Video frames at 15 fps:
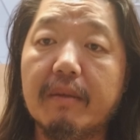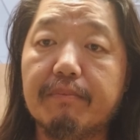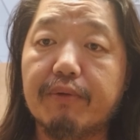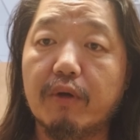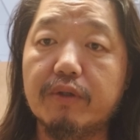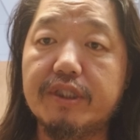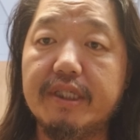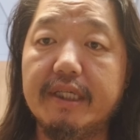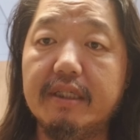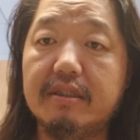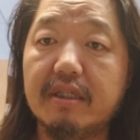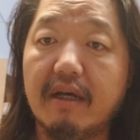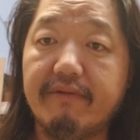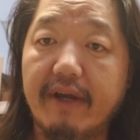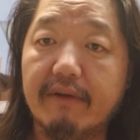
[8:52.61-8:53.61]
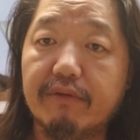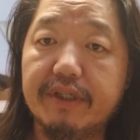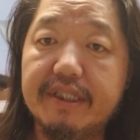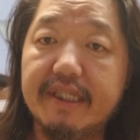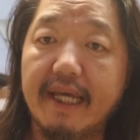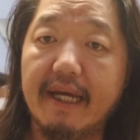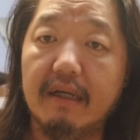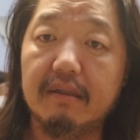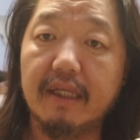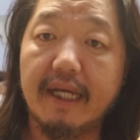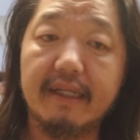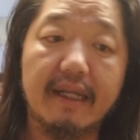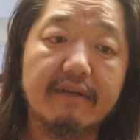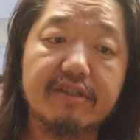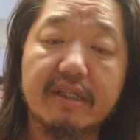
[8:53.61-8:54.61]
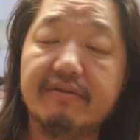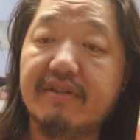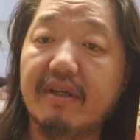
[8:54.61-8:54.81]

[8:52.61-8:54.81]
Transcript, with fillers: Proceeds of every sale, and as I've